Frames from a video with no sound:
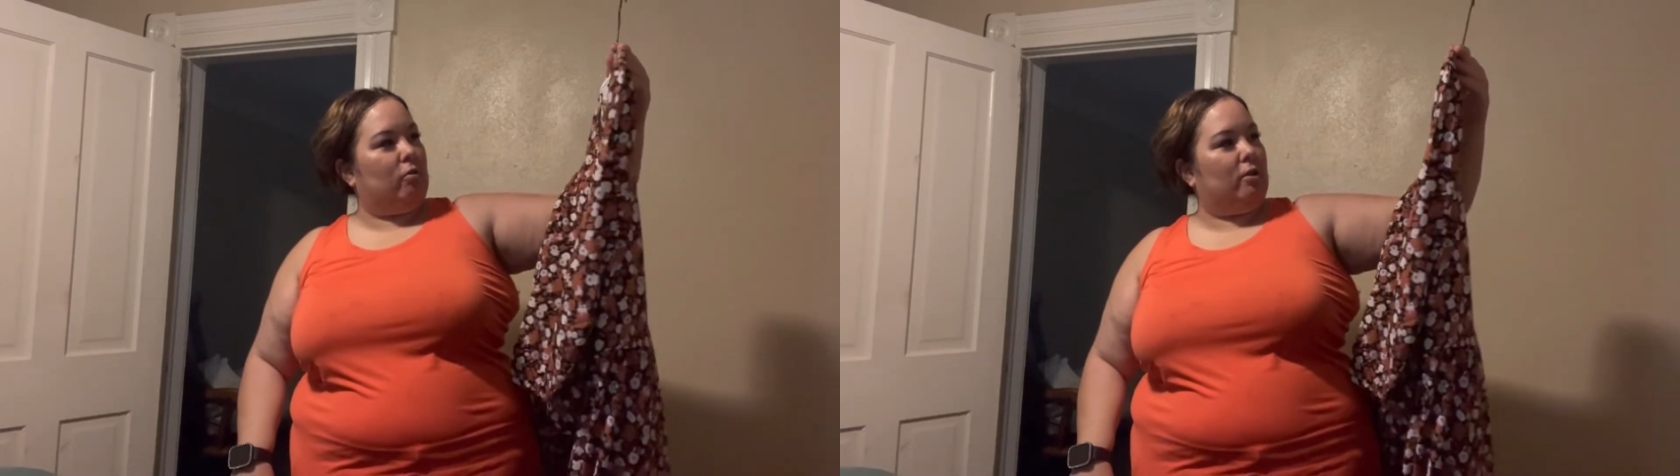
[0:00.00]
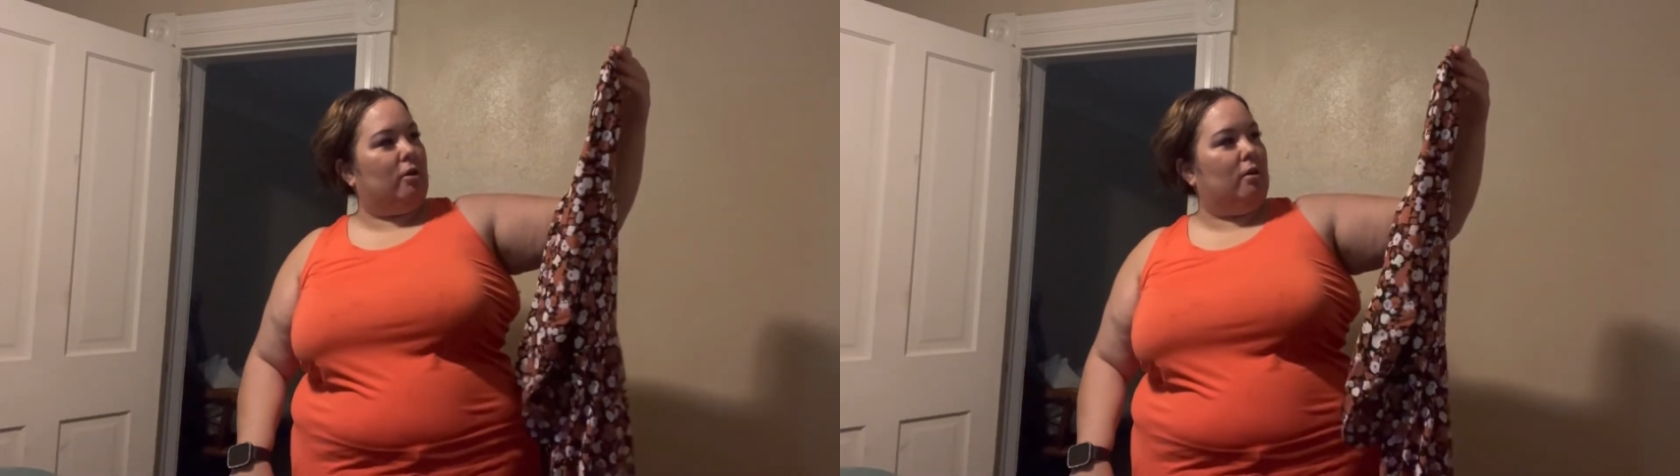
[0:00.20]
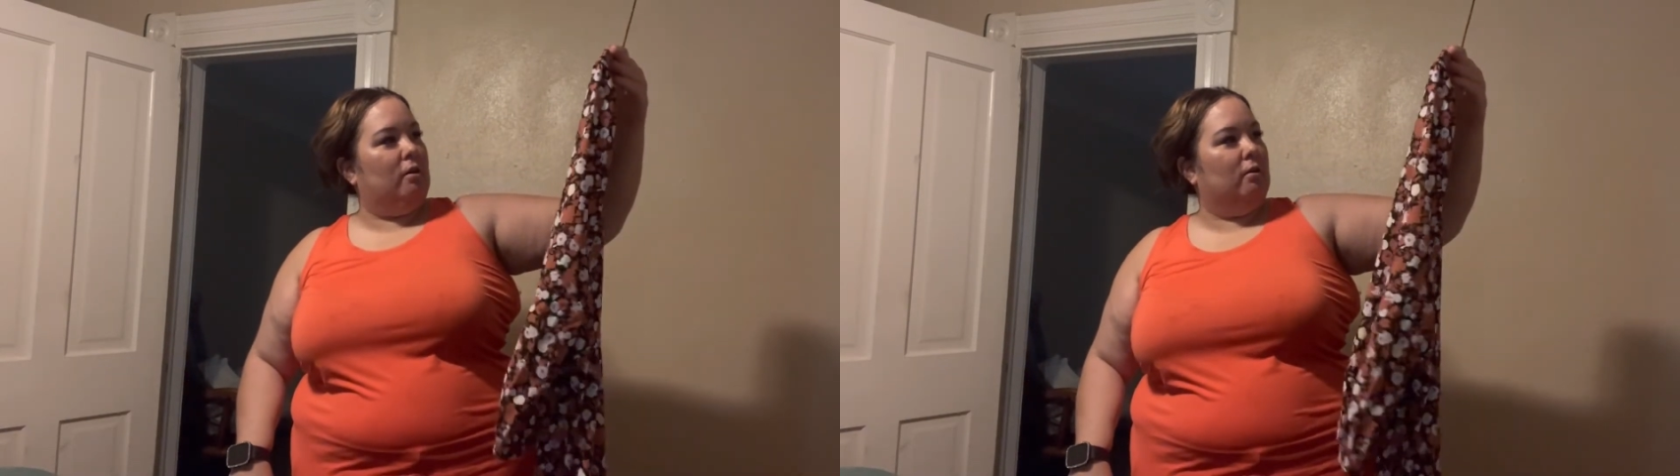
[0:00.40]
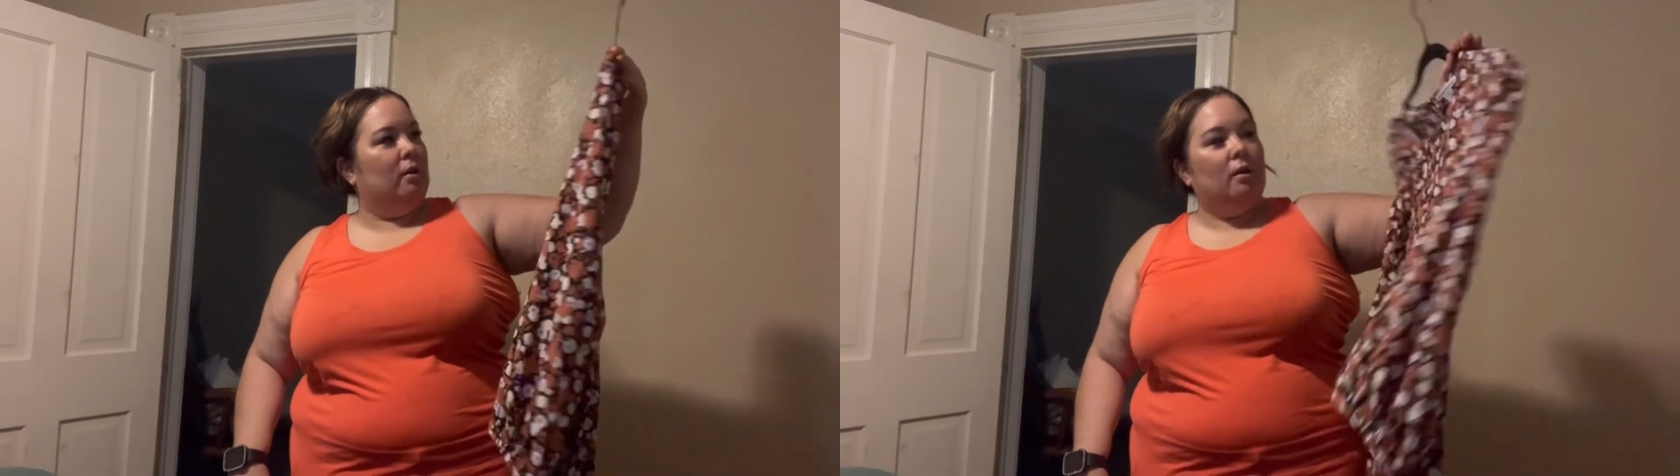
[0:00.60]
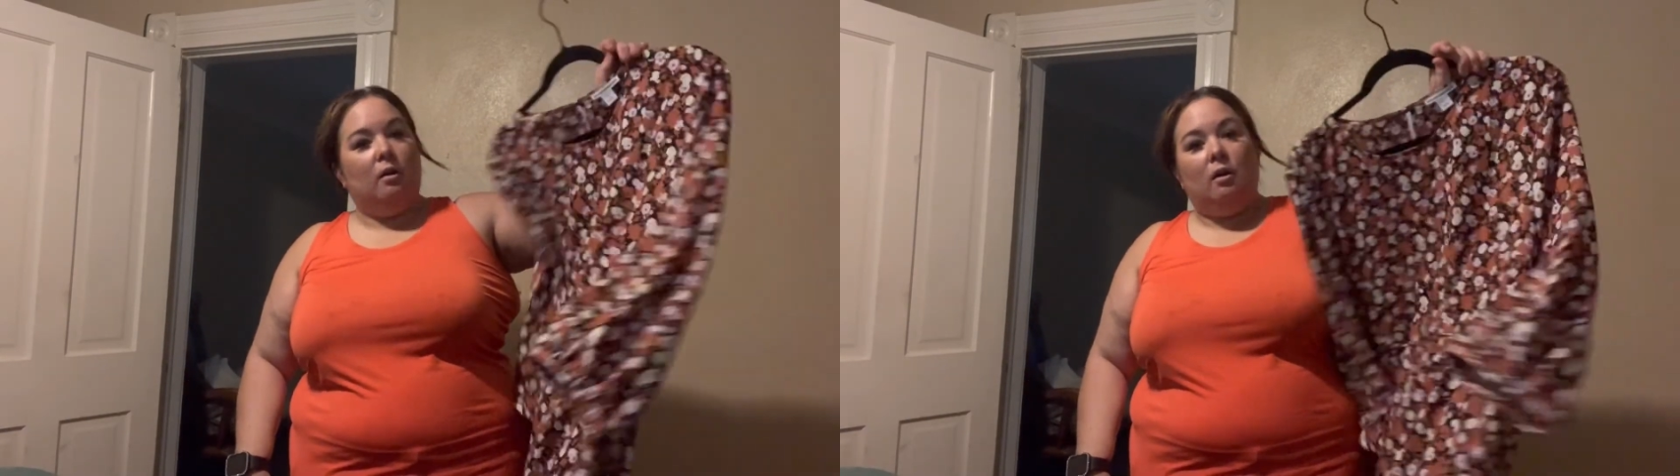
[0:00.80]
little
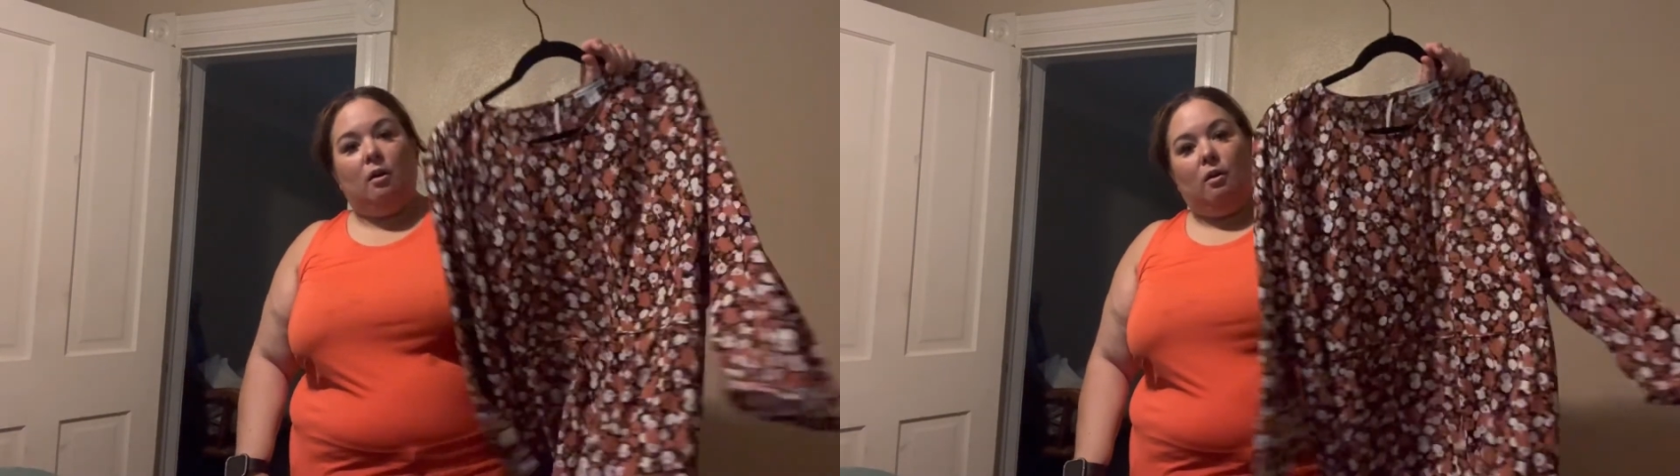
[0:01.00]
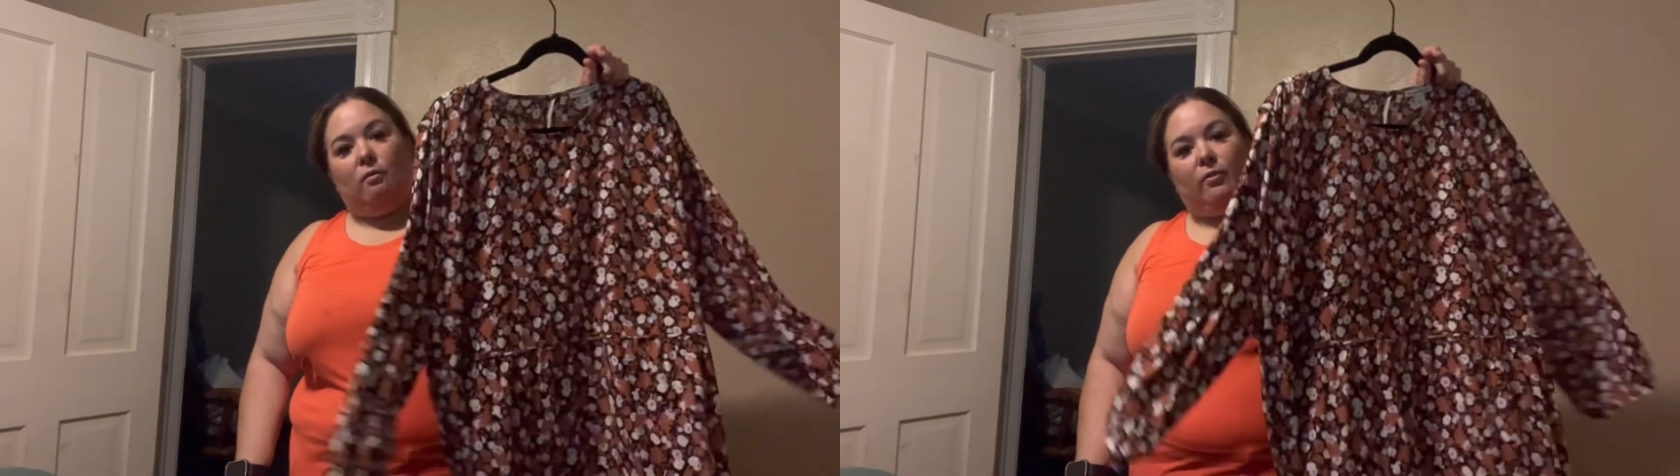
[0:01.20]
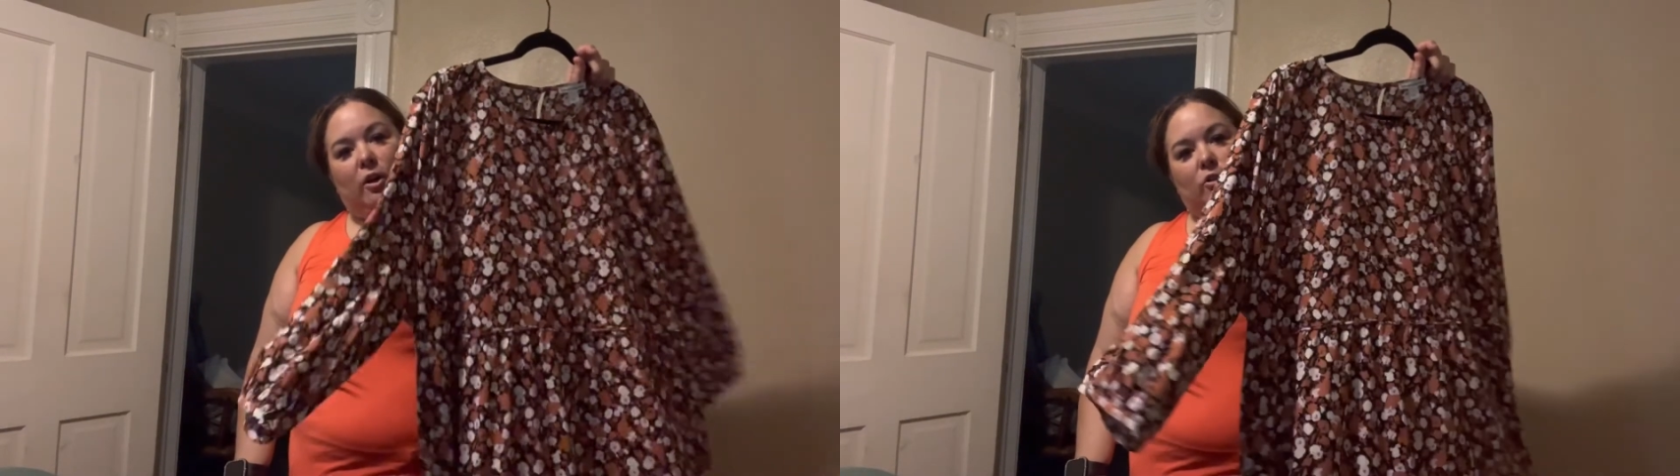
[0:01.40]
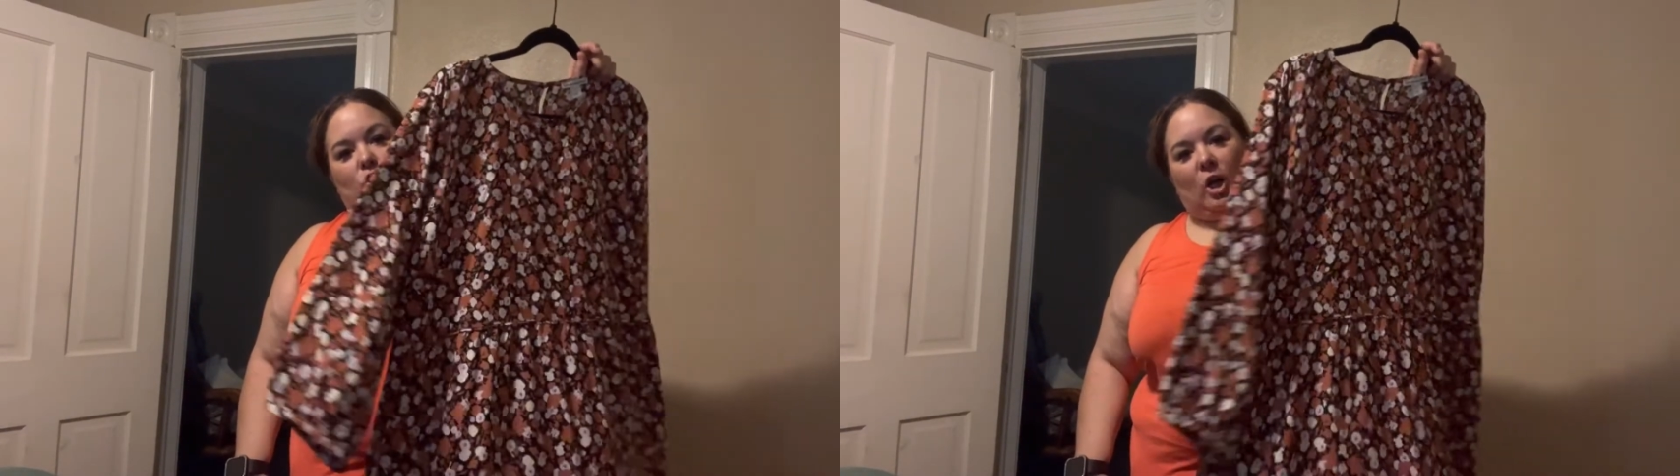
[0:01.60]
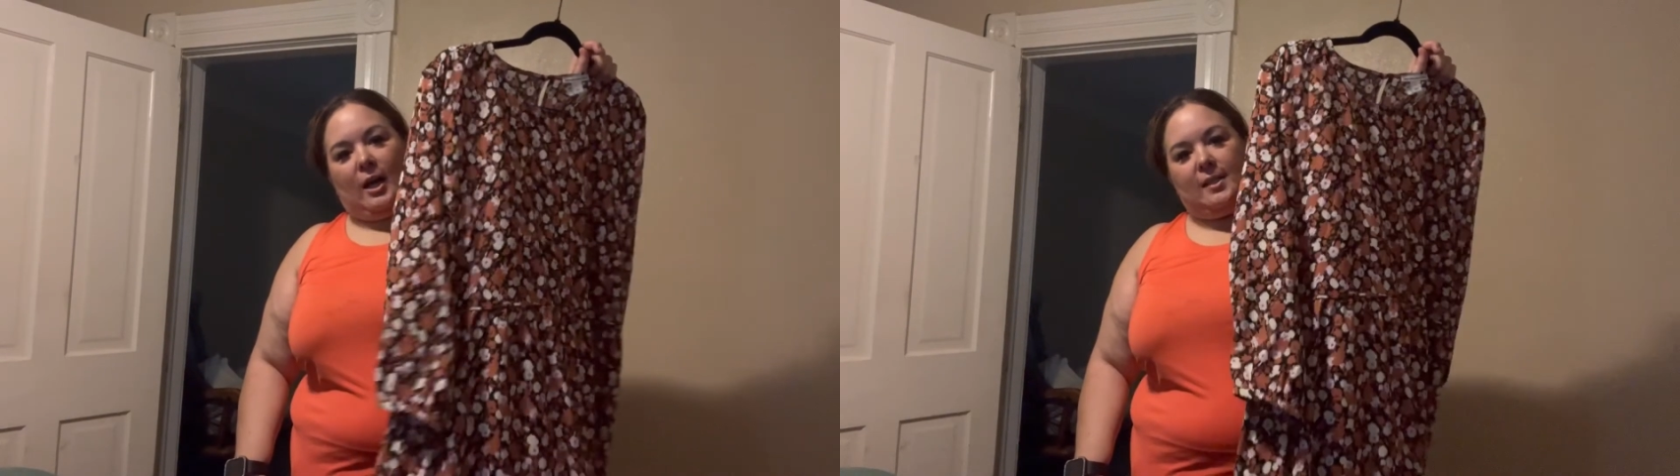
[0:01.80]
fall
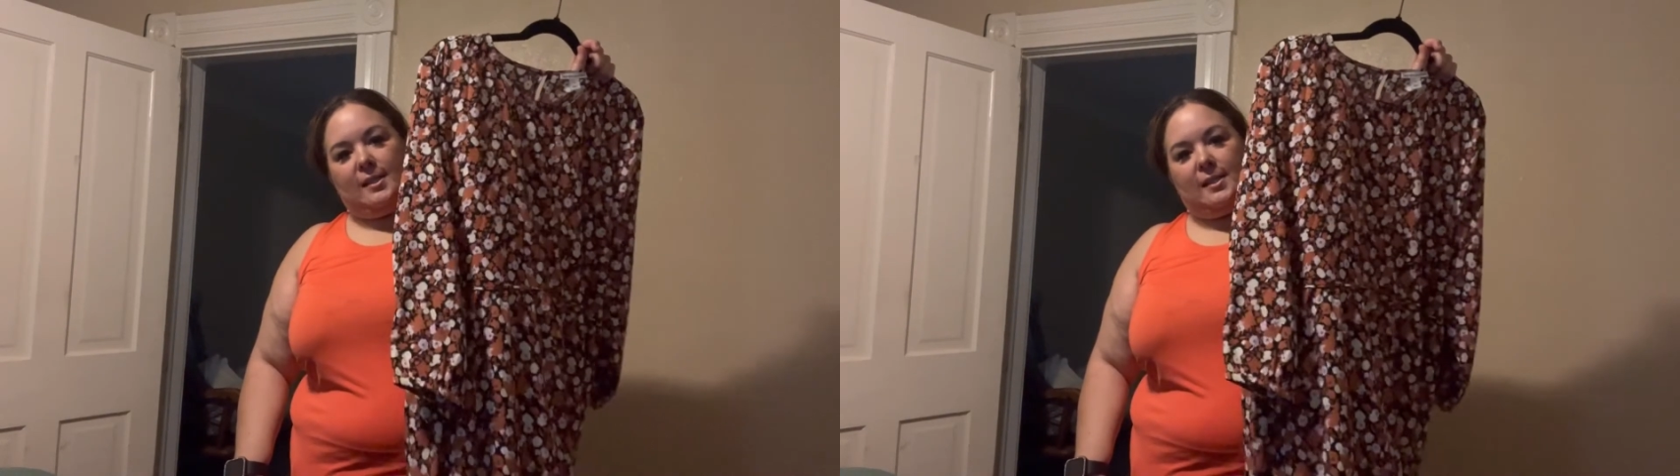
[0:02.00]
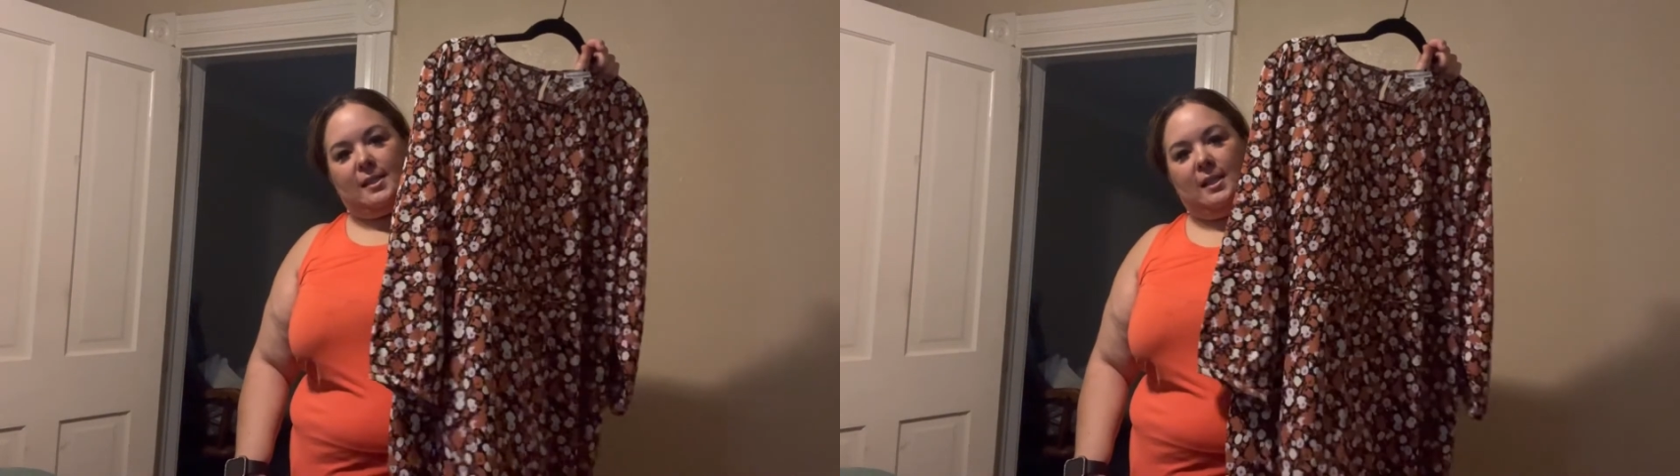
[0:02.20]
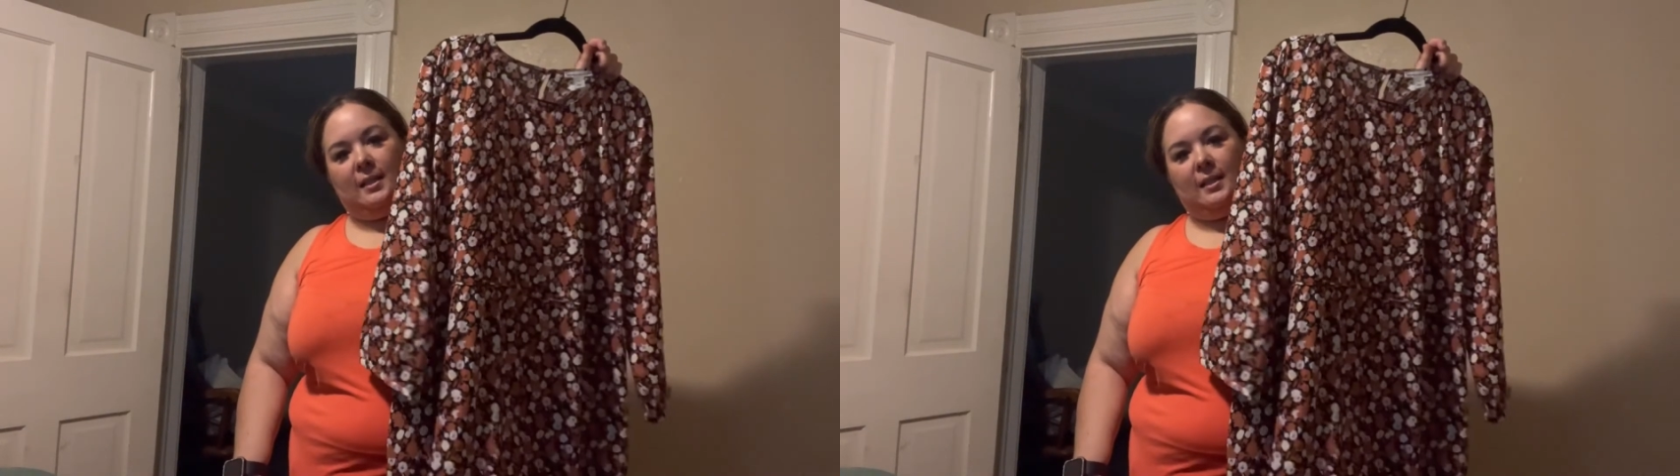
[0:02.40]
dress.